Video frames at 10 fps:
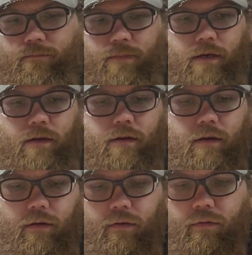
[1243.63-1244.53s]

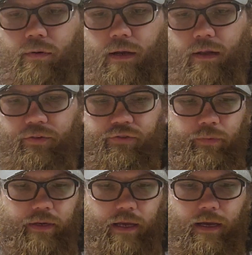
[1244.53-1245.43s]
What else do
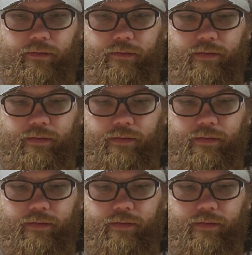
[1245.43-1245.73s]
we got?